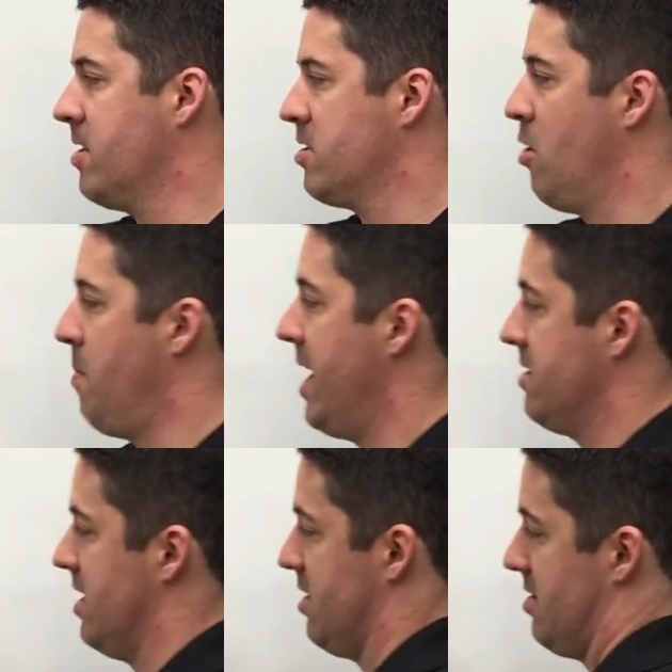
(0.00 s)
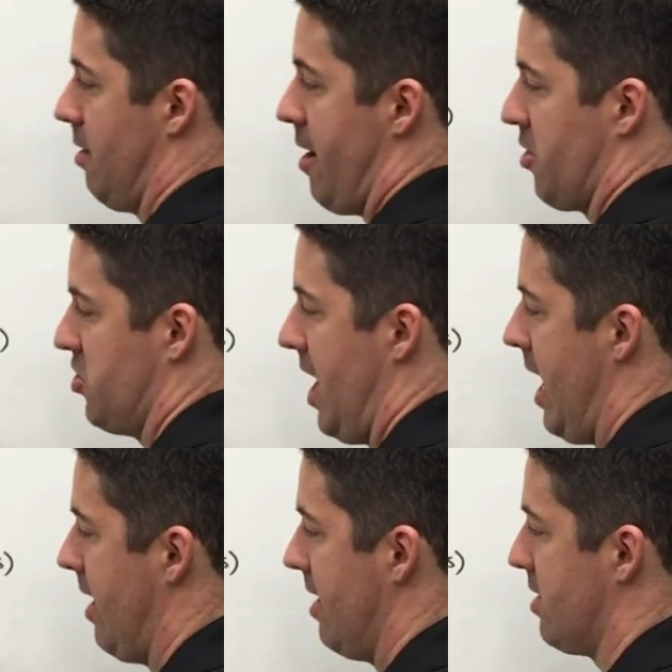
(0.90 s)
So it makes this long
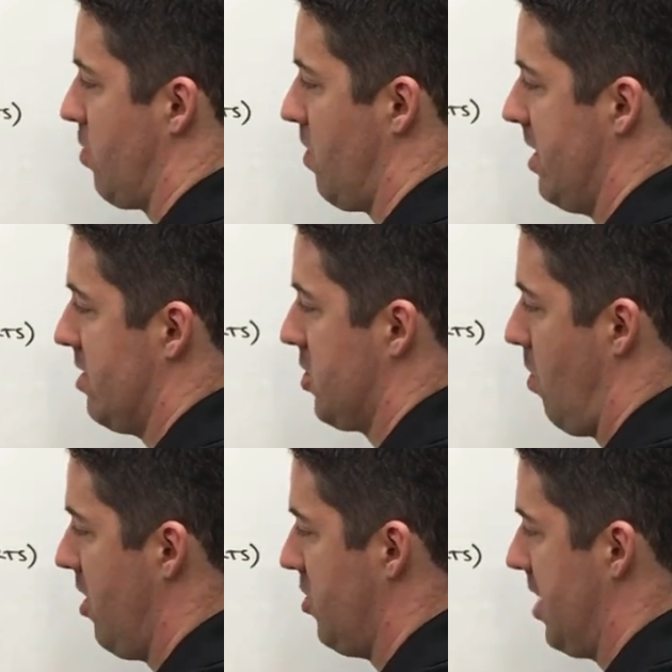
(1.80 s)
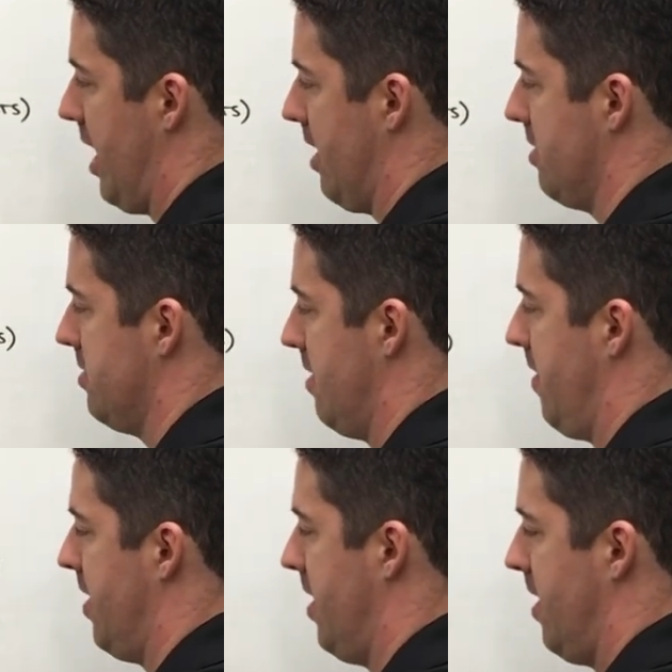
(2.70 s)
chain into really short chains,
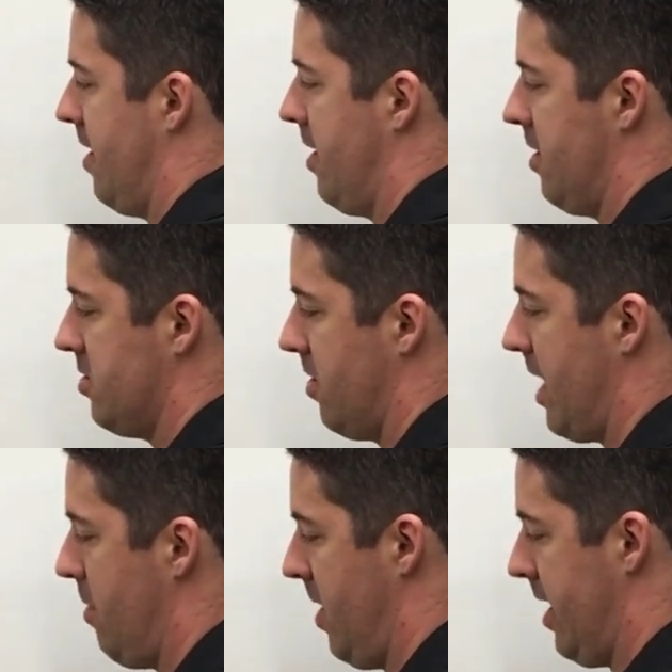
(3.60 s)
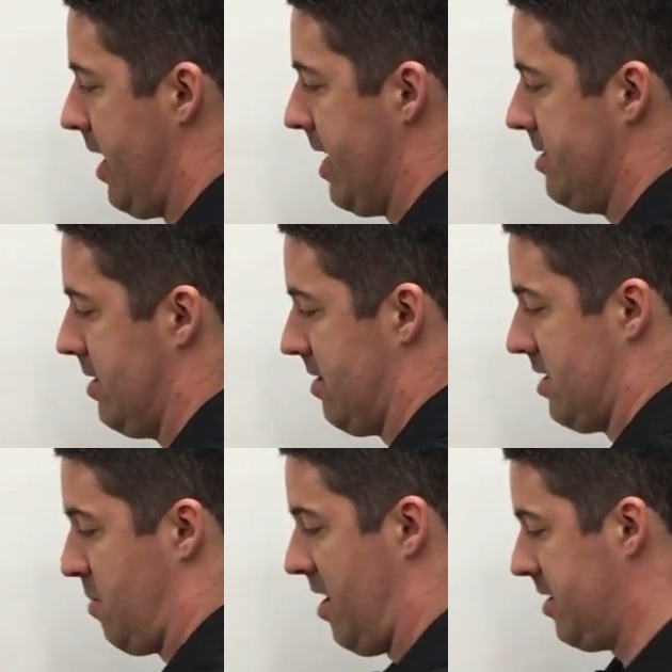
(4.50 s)
so that when it gets into the
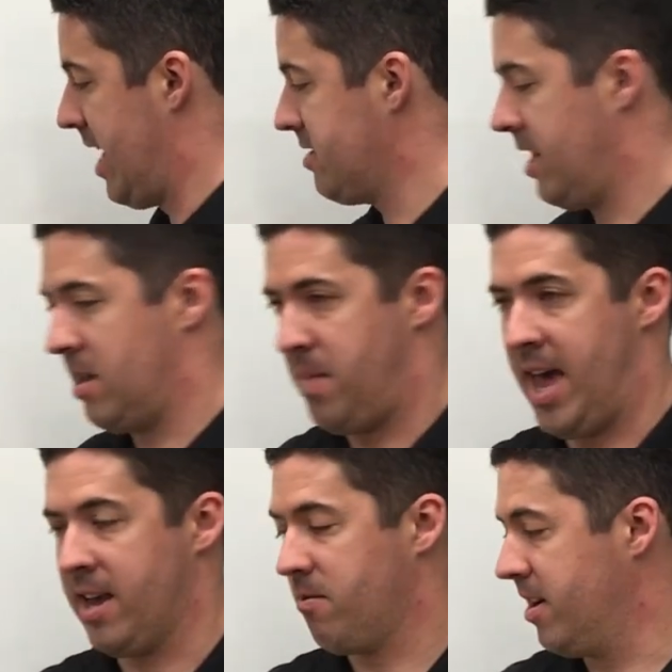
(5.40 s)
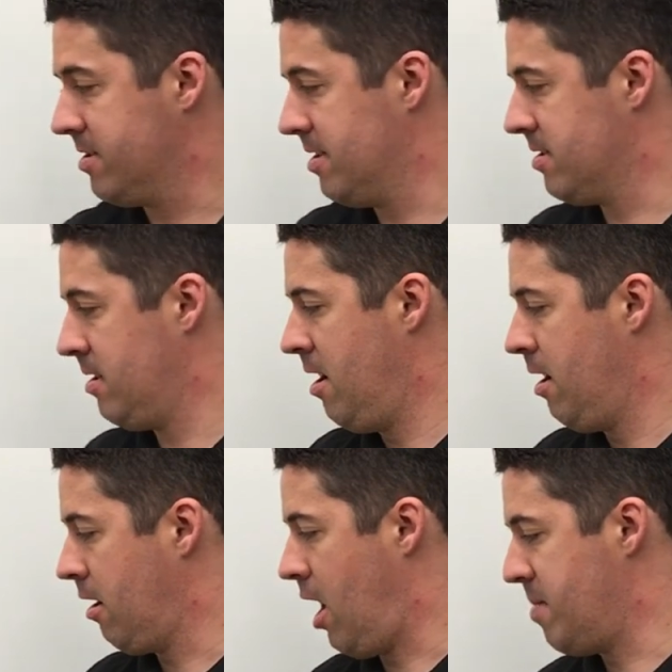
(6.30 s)
small intestine, the pancreas's
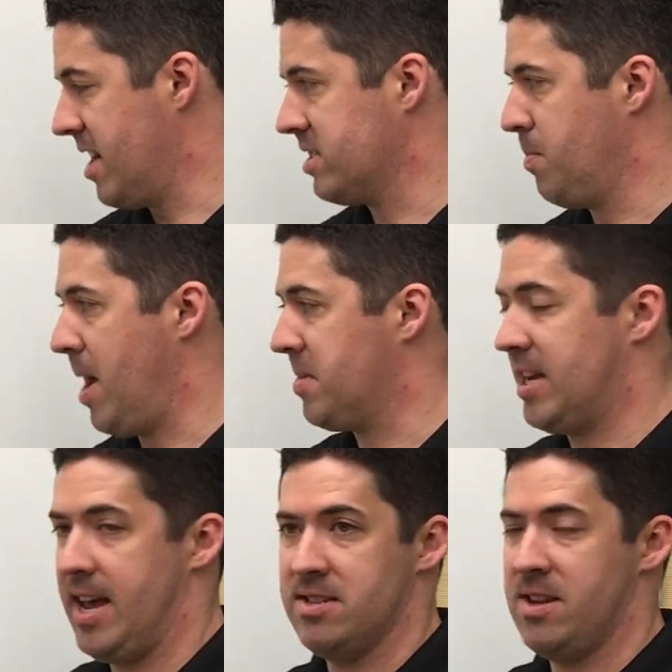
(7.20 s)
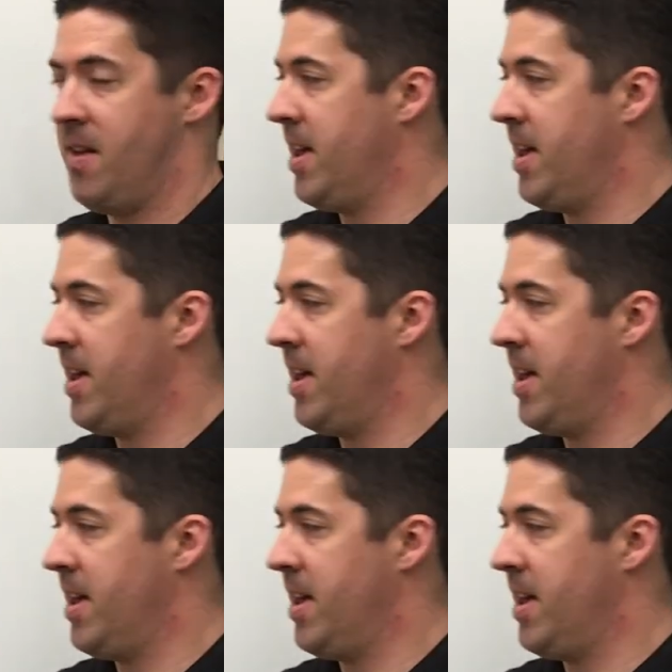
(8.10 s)
carboxypeptidase